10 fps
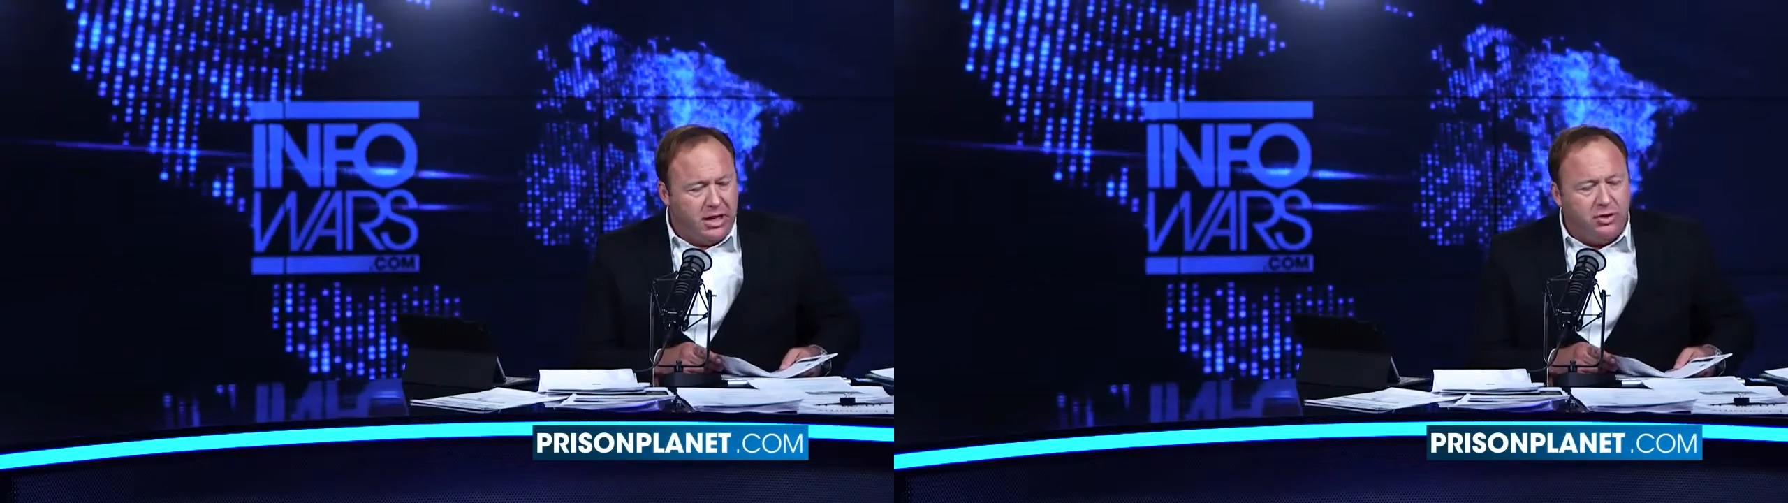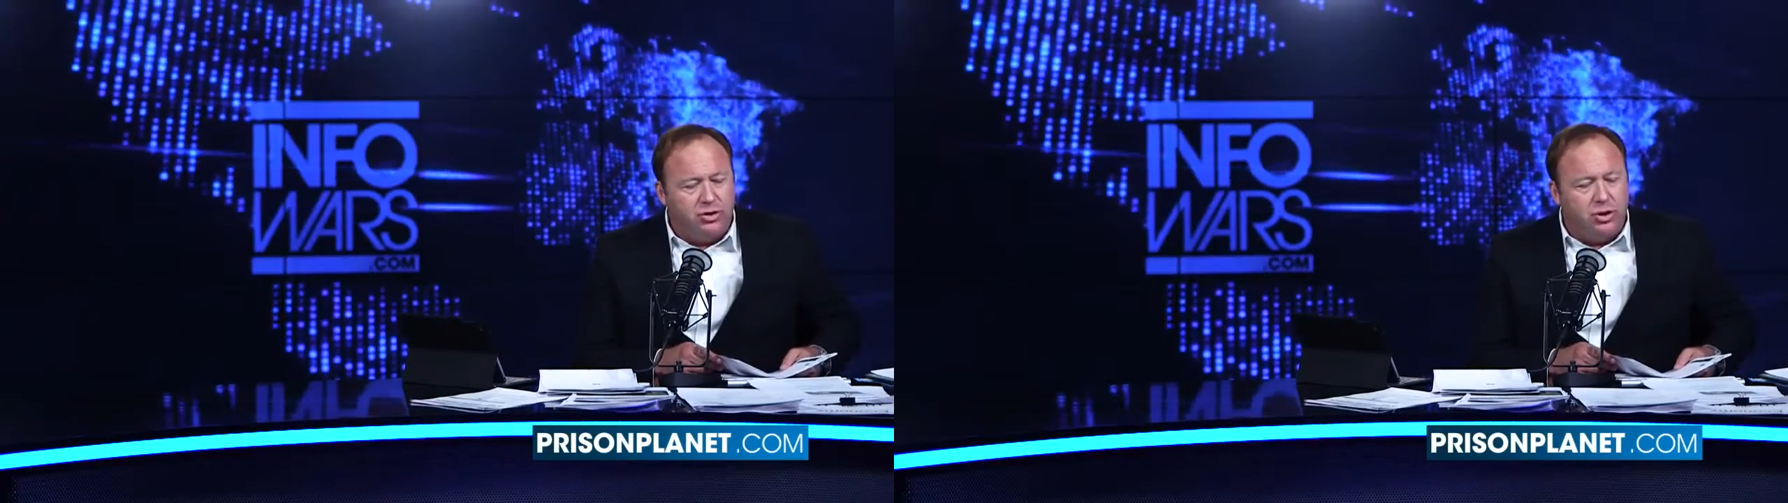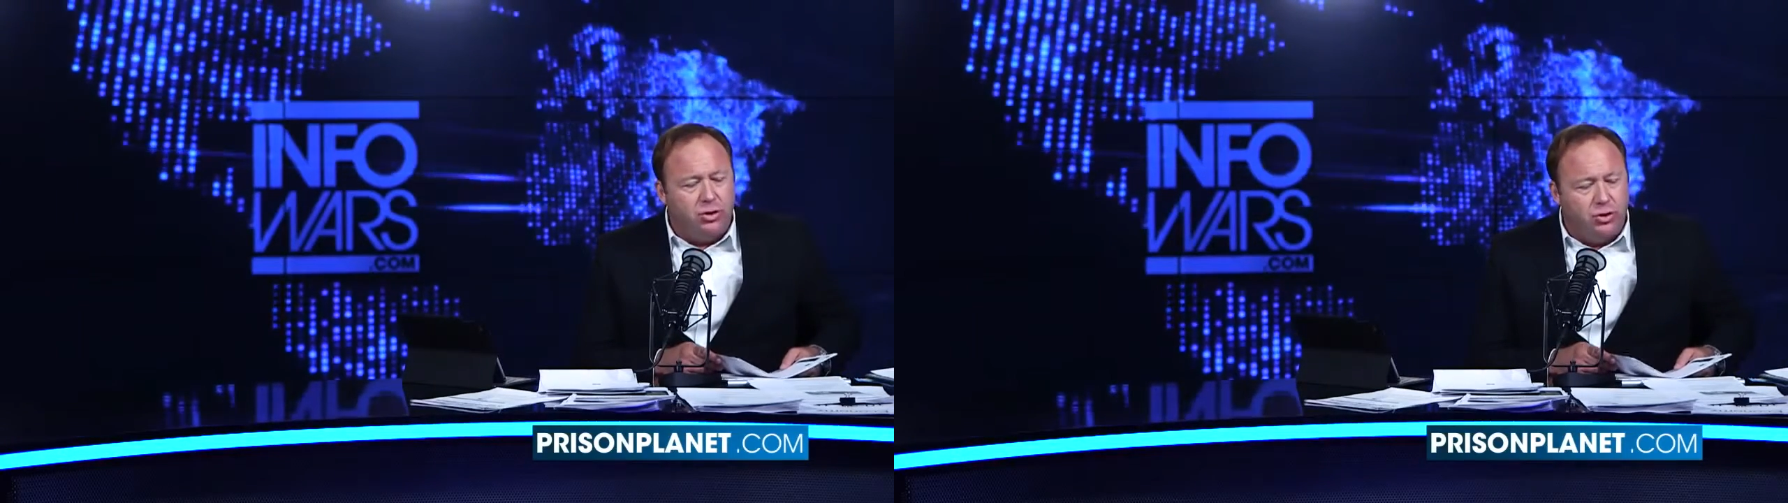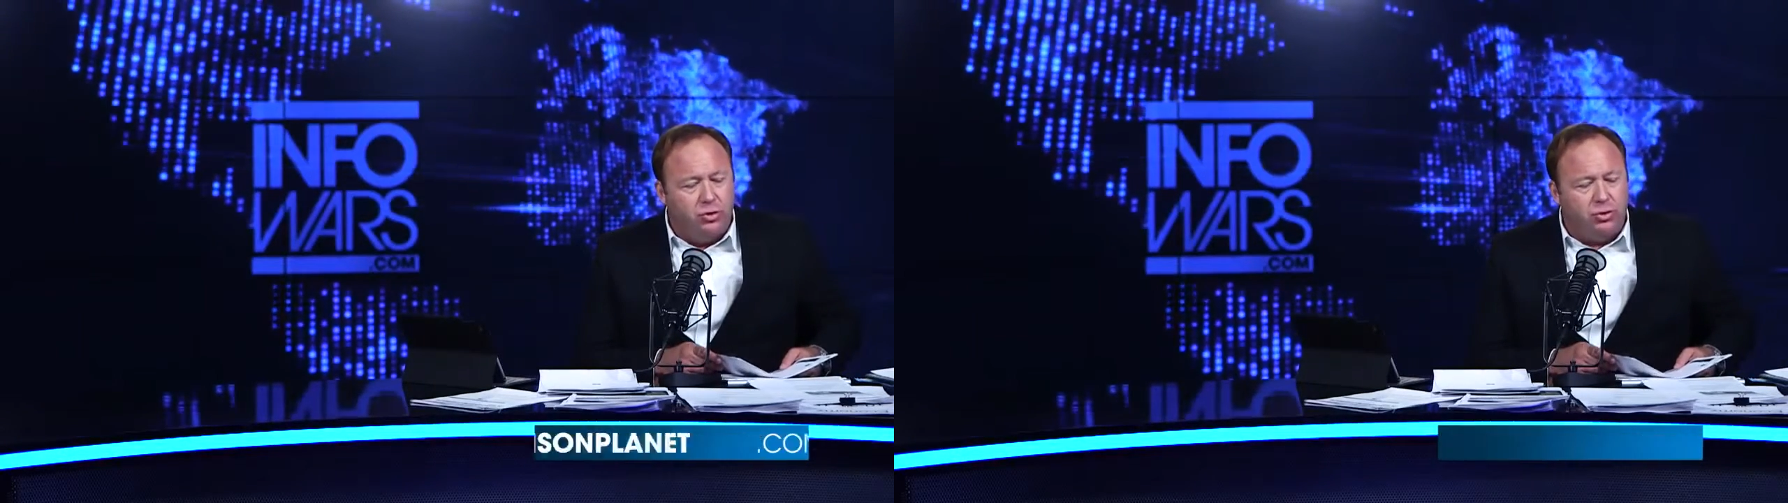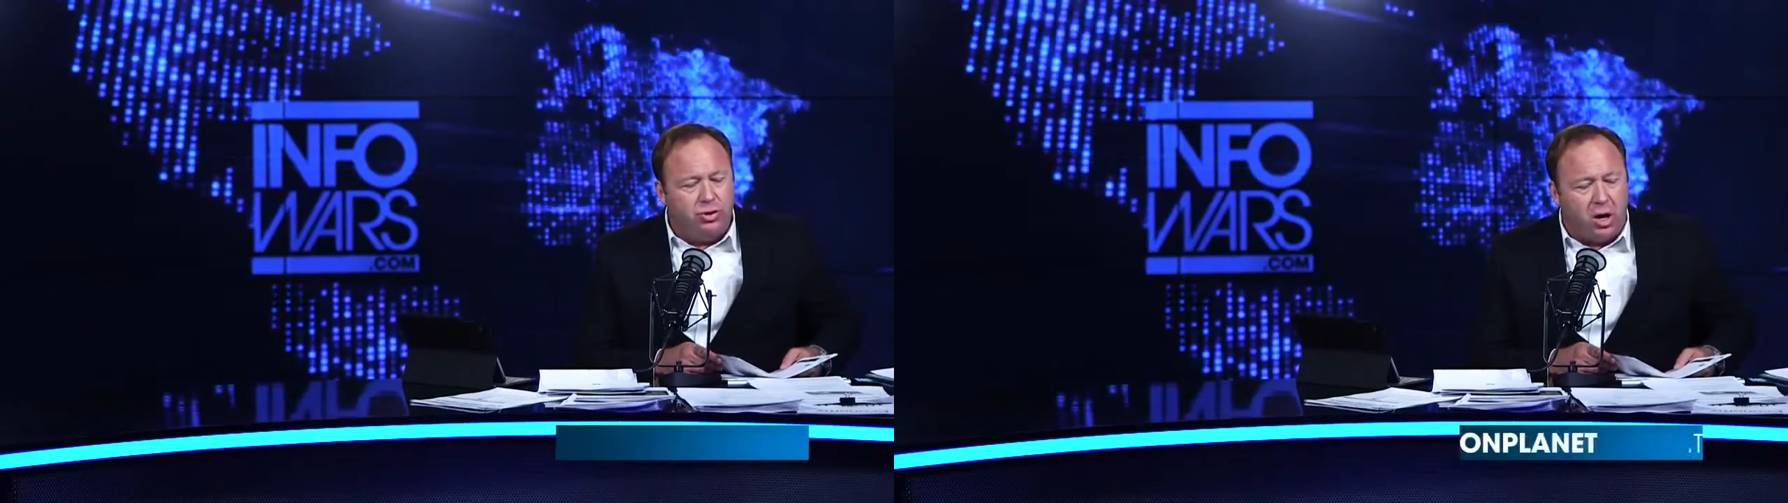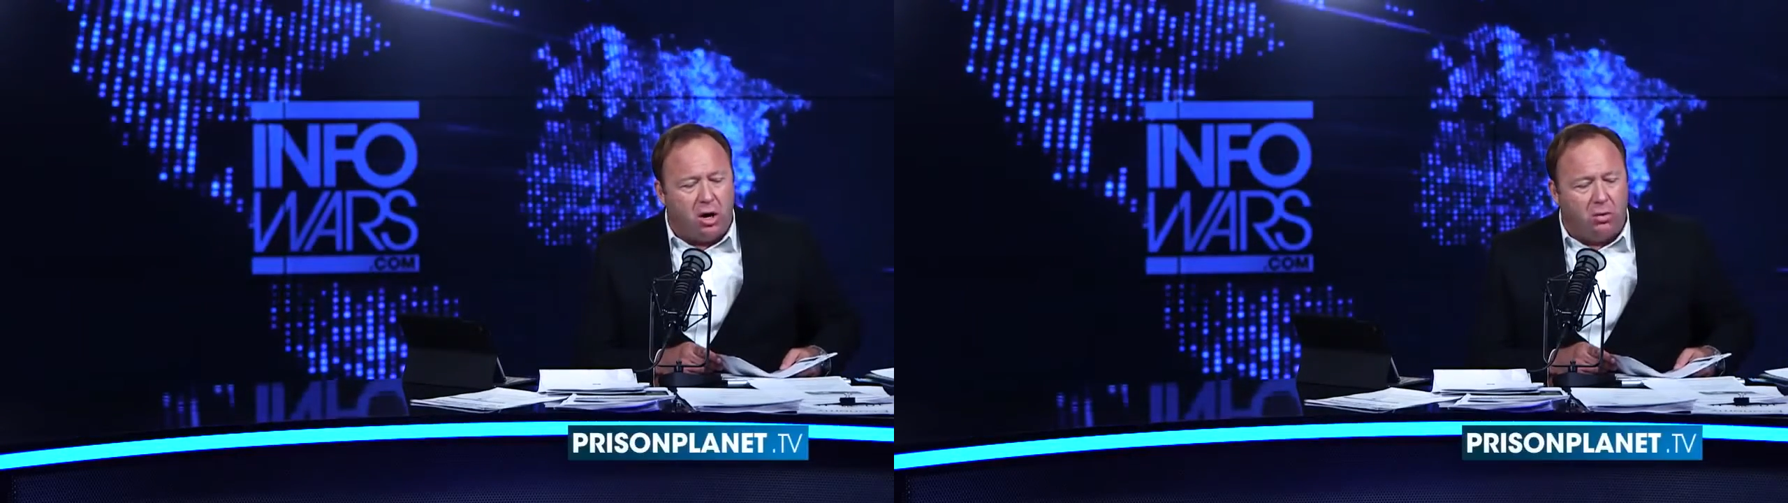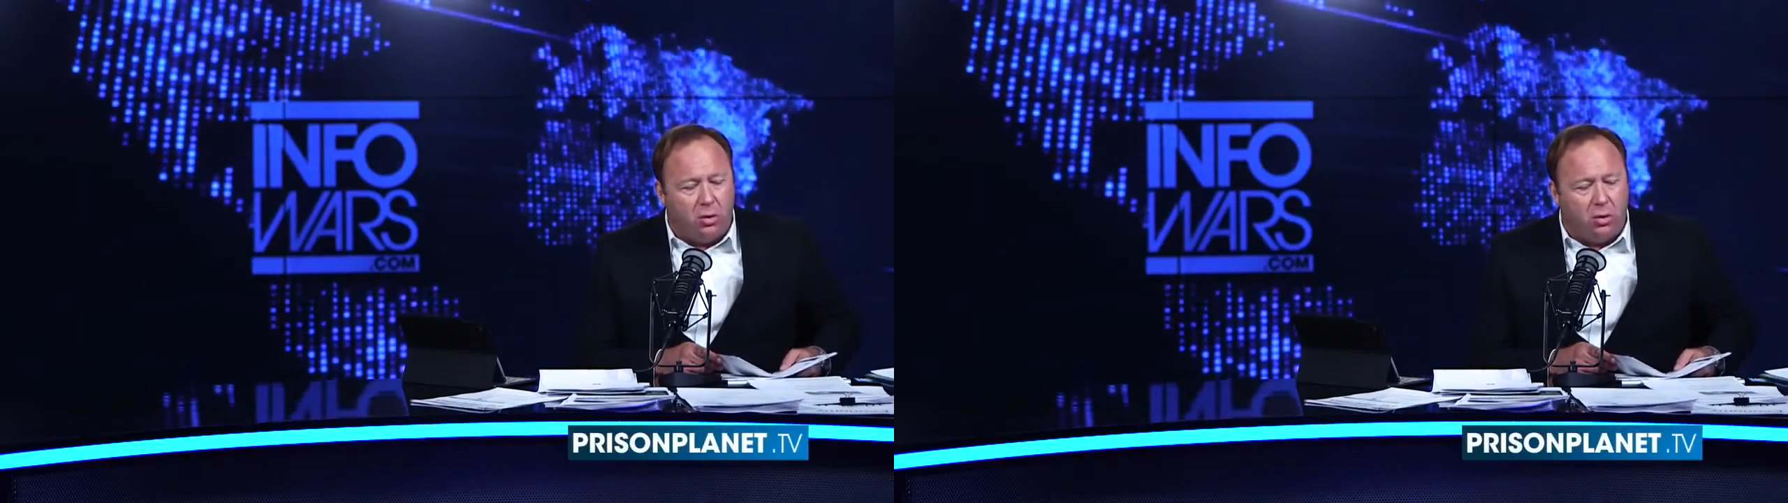Is the new Star